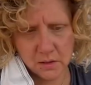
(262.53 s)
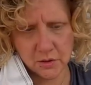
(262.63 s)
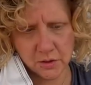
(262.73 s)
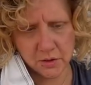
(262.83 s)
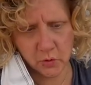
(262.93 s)

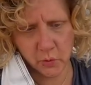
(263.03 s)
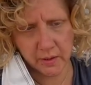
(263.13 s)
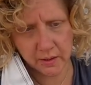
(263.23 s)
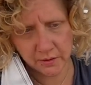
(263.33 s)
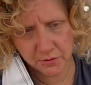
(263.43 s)
is just a
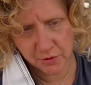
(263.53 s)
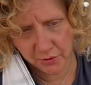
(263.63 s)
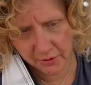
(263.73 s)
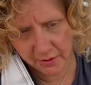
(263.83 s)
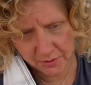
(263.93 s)
quick and
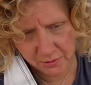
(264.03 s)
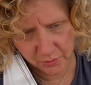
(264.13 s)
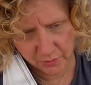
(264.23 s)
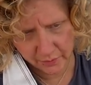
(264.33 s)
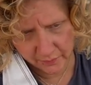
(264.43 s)
dirty
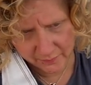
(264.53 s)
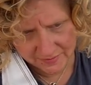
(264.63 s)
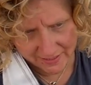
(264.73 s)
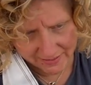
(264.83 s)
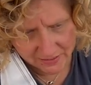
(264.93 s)
sort of
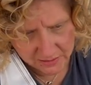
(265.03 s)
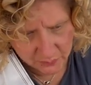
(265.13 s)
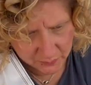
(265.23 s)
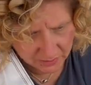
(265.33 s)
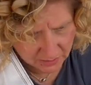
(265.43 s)
test
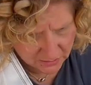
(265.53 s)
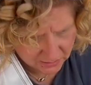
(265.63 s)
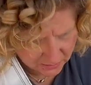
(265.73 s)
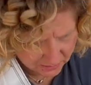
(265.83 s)
piece,